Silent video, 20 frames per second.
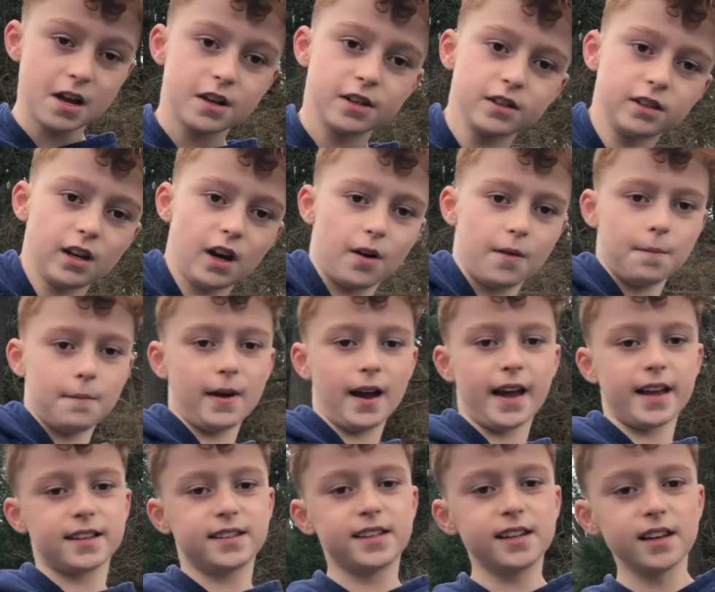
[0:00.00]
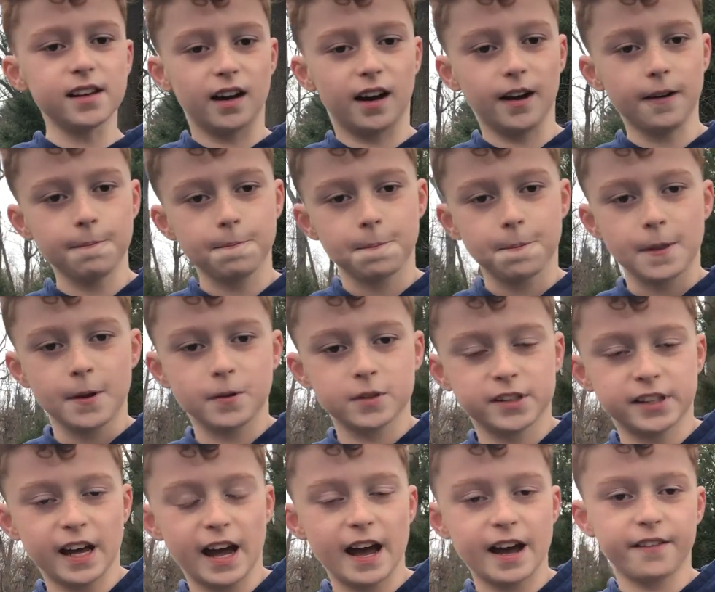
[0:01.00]
So my idea was
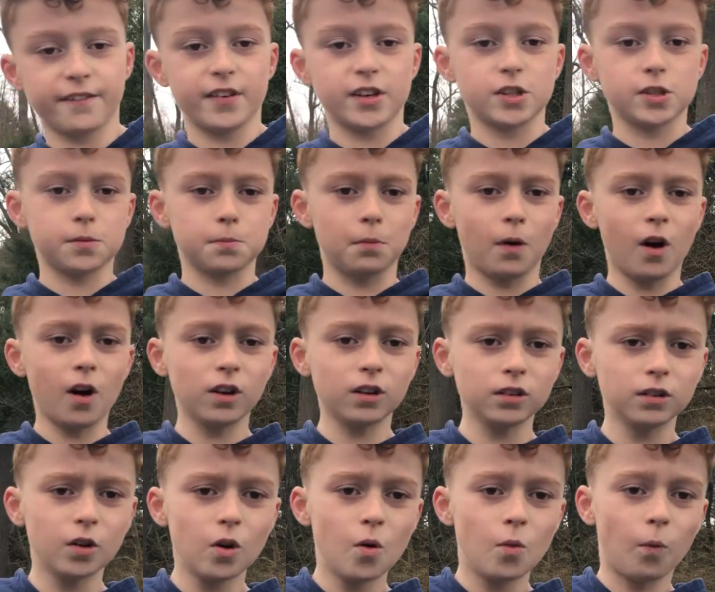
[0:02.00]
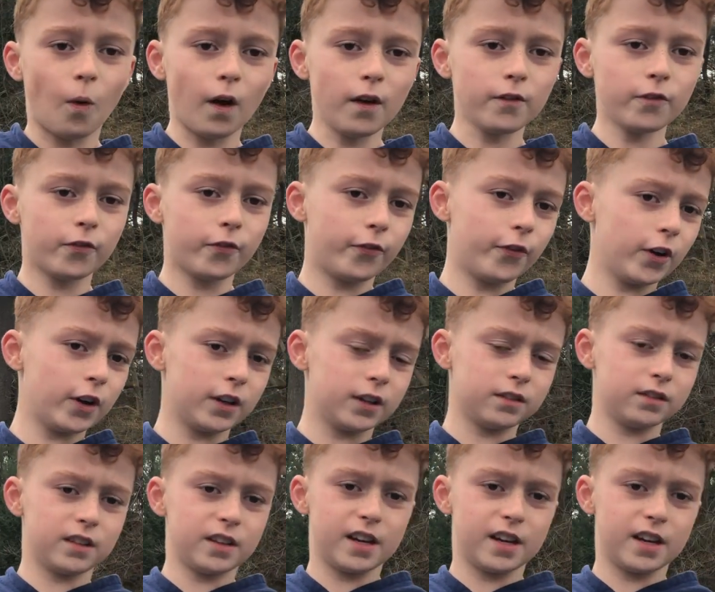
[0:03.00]
to have a small 1-foot